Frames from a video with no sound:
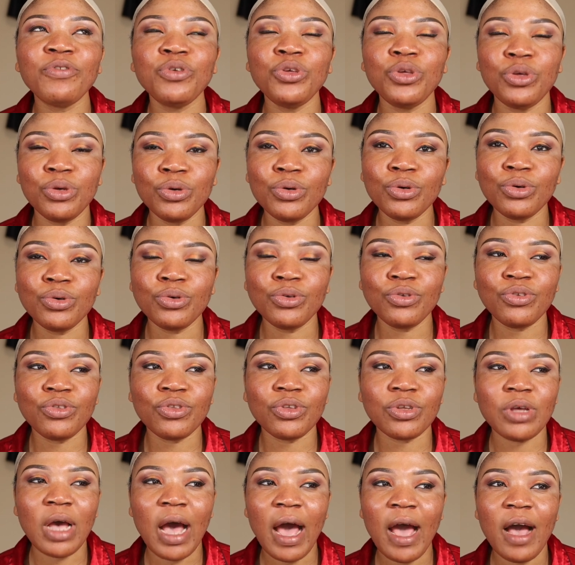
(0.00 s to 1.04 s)

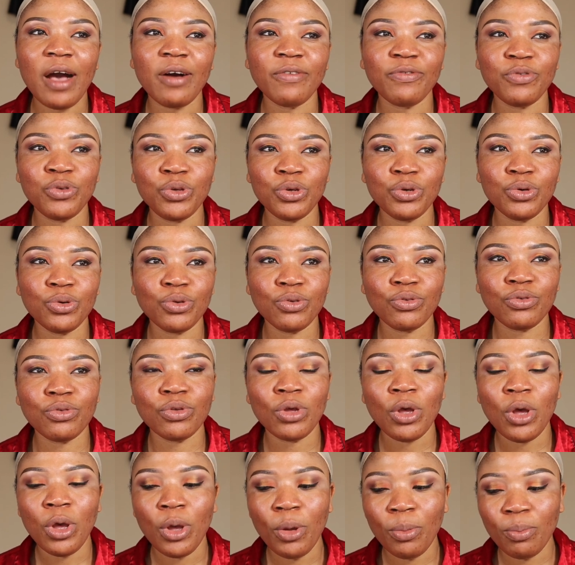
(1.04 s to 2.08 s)
used
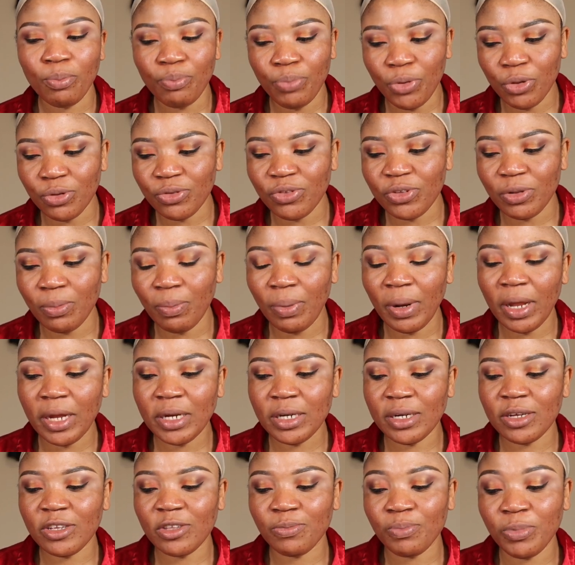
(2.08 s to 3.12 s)
beauty
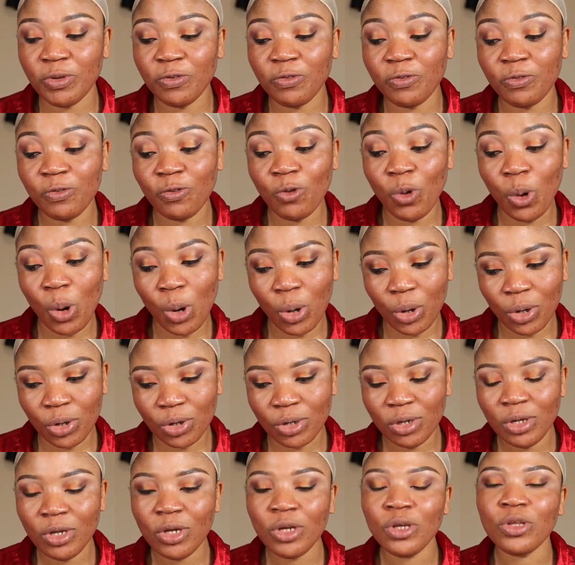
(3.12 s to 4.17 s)
blenders
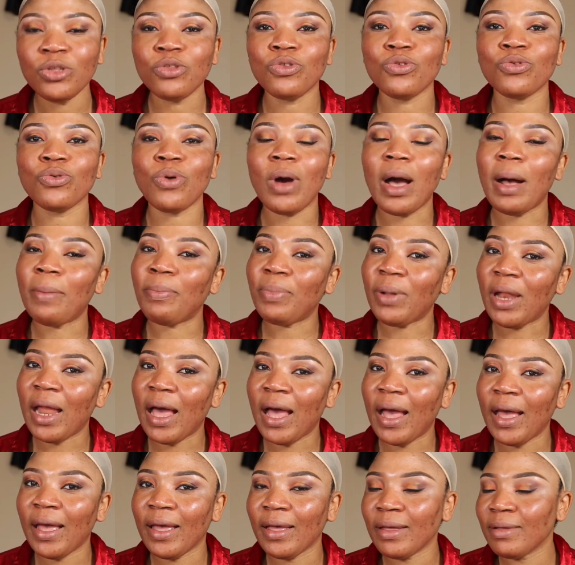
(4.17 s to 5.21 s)
before to
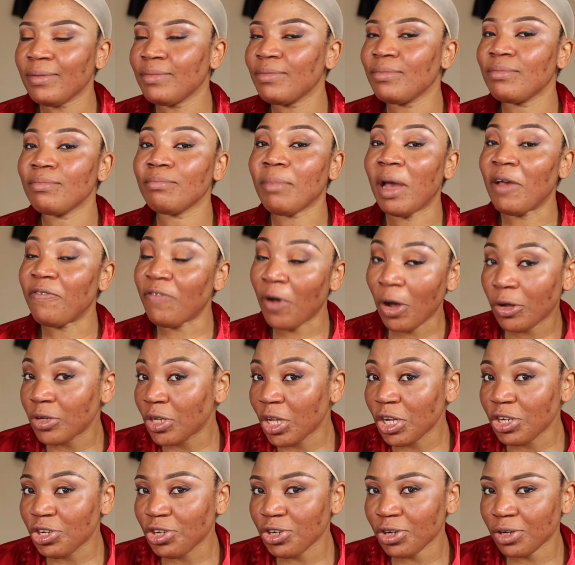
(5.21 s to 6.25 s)
apply my
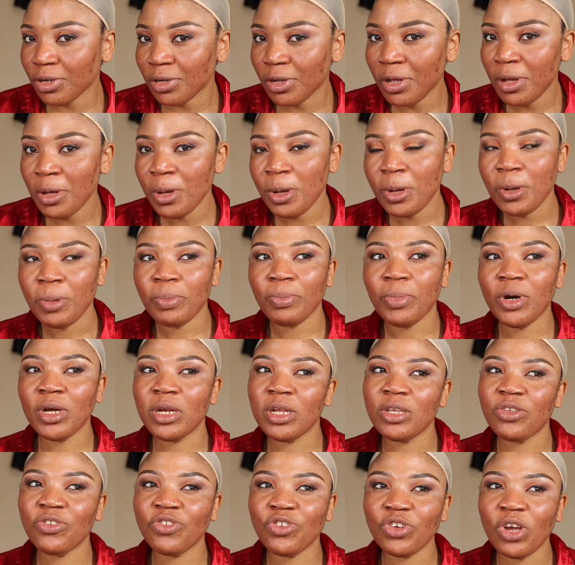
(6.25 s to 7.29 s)
foundation. But
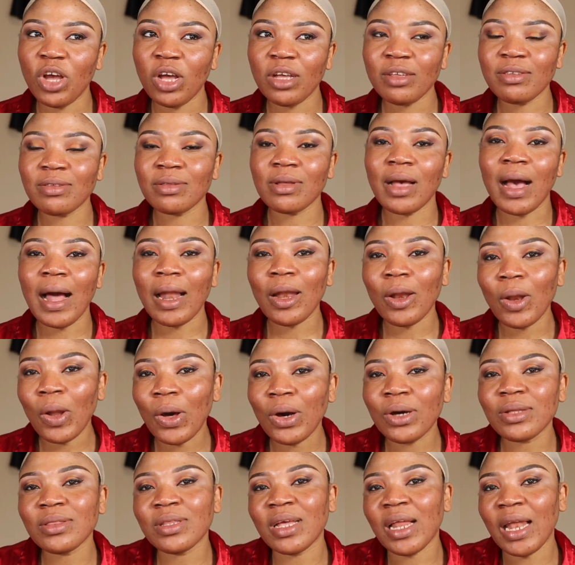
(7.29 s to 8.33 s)
it's just
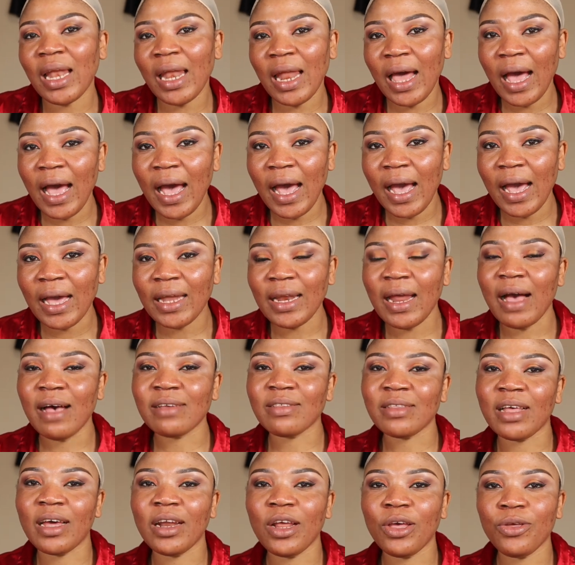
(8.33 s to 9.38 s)
along the line, I
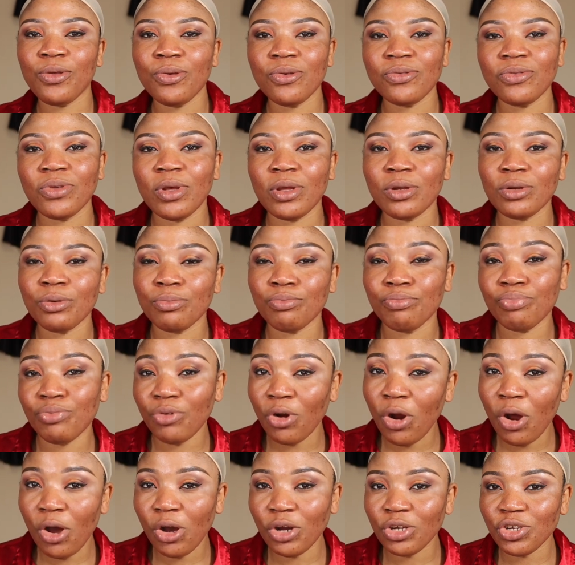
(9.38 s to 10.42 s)
started using the
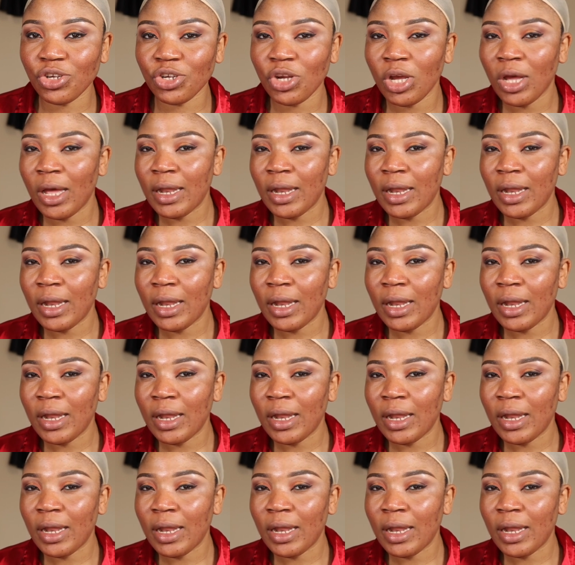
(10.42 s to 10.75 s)
brush,